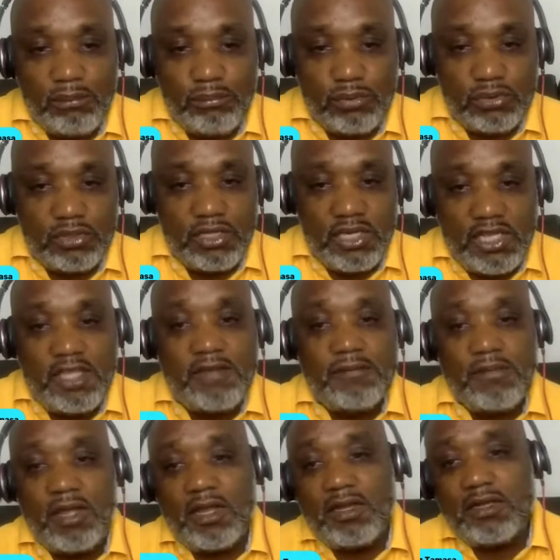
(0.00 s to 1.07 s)
put
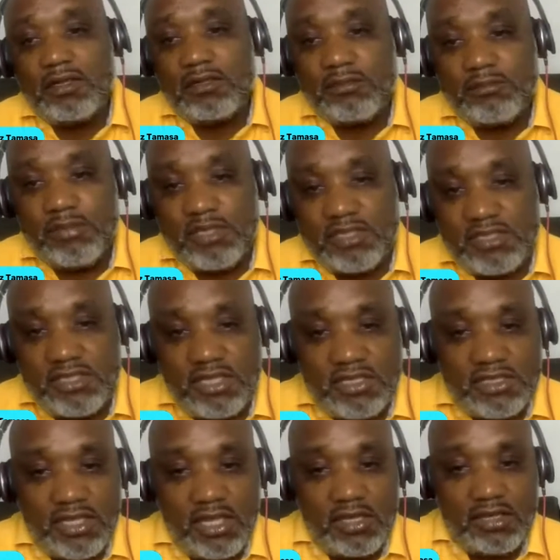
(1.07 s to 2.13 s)
name and
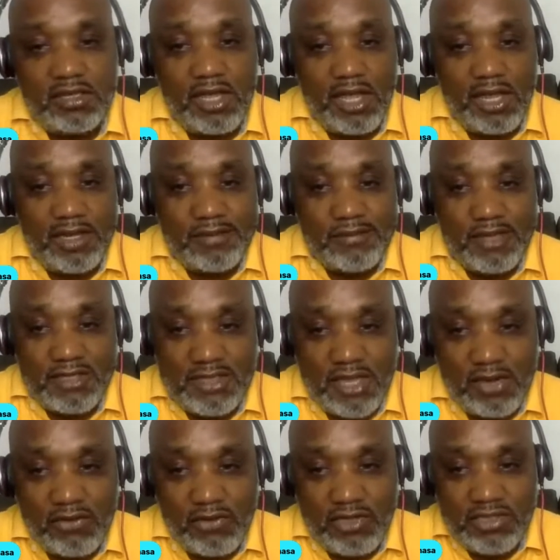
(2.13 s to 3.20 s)
business and animals
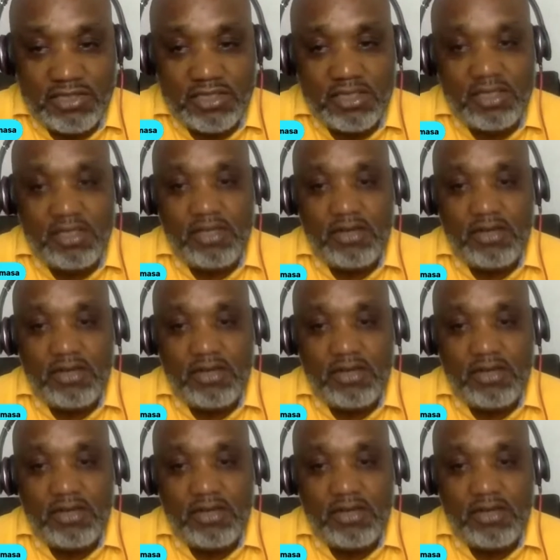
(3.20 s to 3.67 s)
at risk